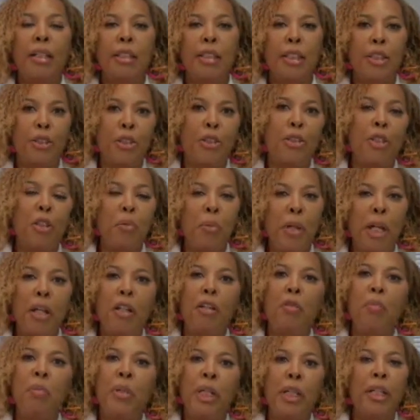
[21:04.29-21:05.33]
a certain amount
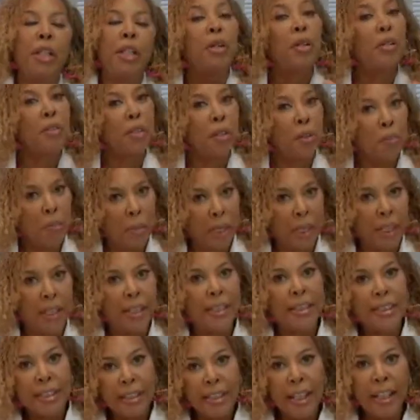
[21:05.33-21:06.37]
of money, although money
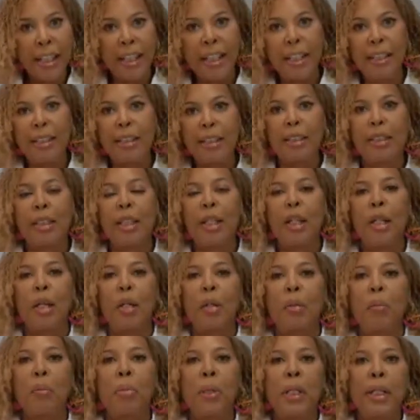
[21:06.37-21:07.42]
is nice,
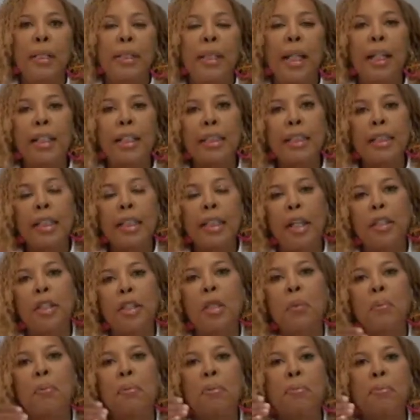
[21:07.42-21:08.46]
but that's not
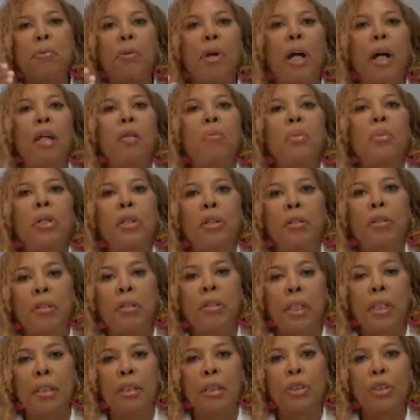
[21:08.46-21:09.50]
the
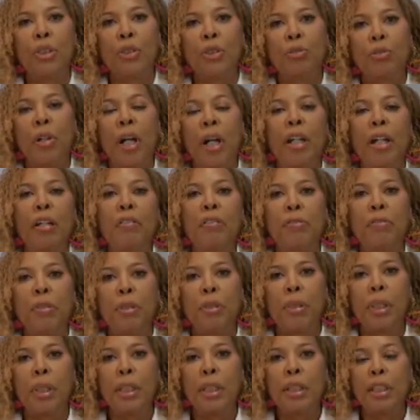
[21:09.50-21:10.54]
primary
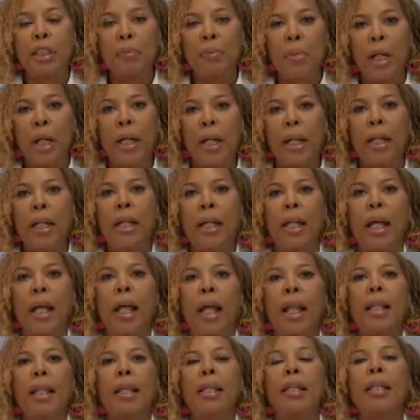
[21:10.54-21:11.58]
driver. It's my
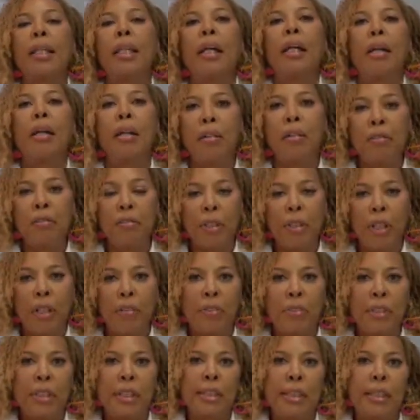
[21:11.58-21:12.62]
love
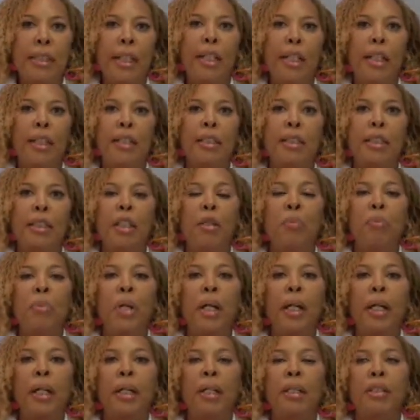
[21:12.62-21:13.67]
of aesthetics and
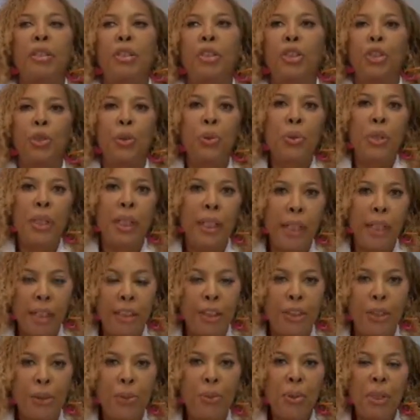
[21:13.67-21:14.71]
my joy
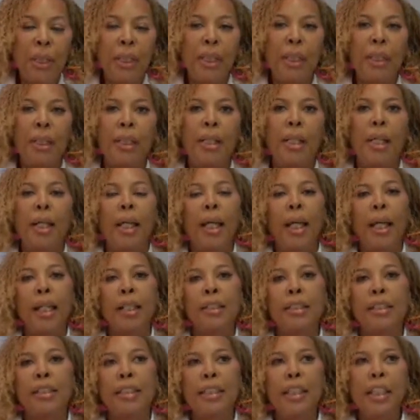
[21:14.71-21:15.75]
in doing it
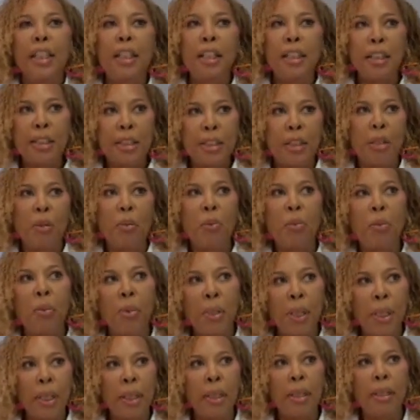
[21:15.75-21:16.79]
and seeing
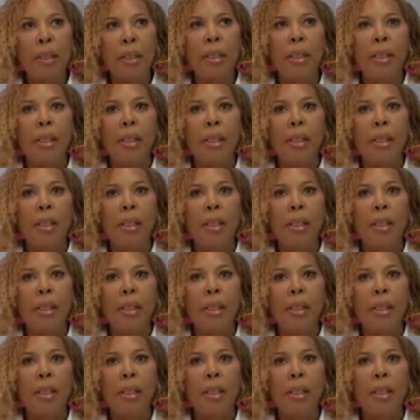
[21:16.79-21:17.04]
someone